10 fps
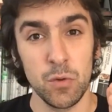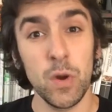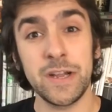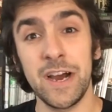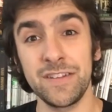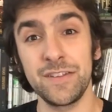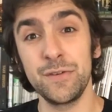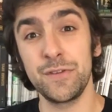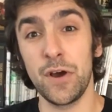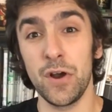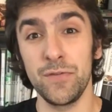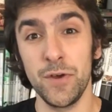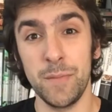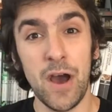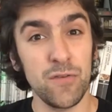what constitutes a horror
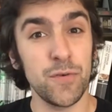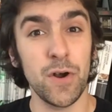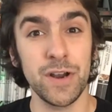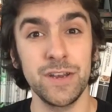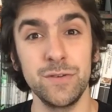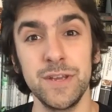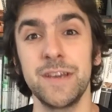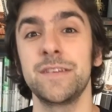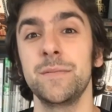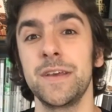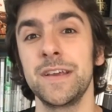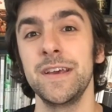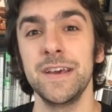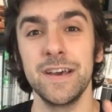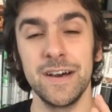film? How far can you take something
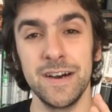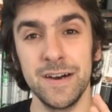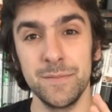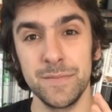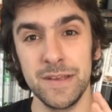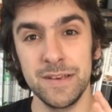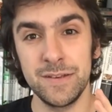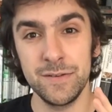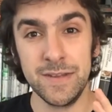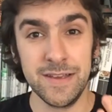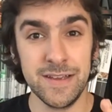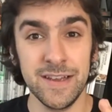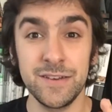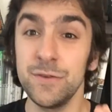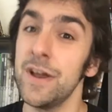
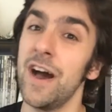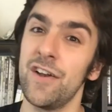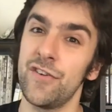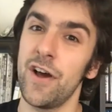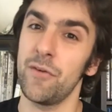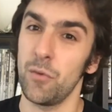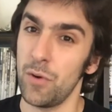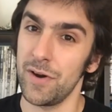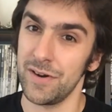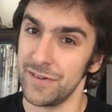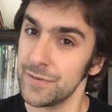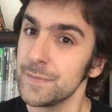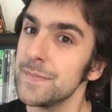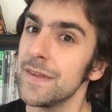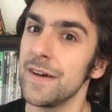into non-genre waters
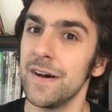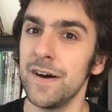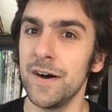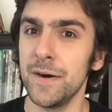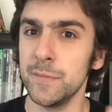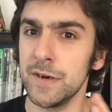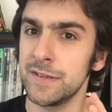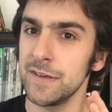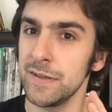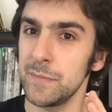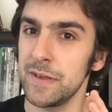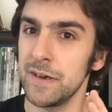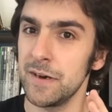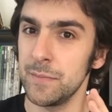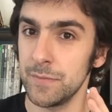until it
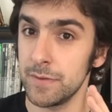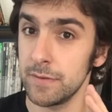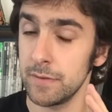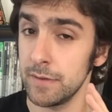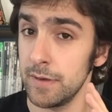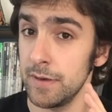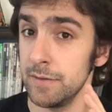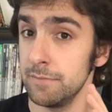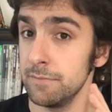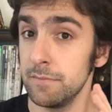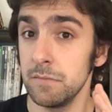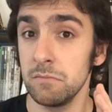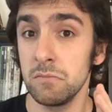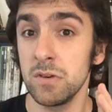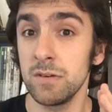becomes
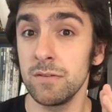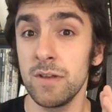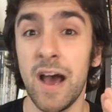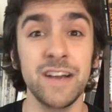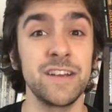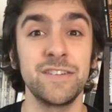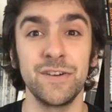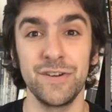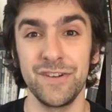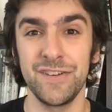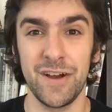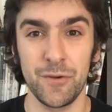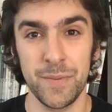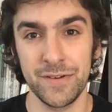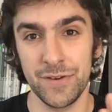not considered a
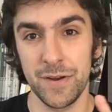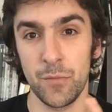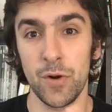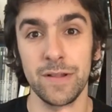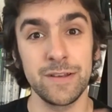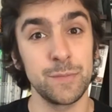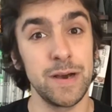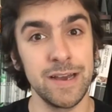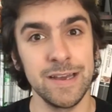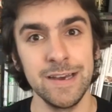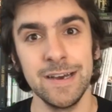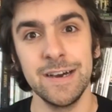genre picture anymore, at least by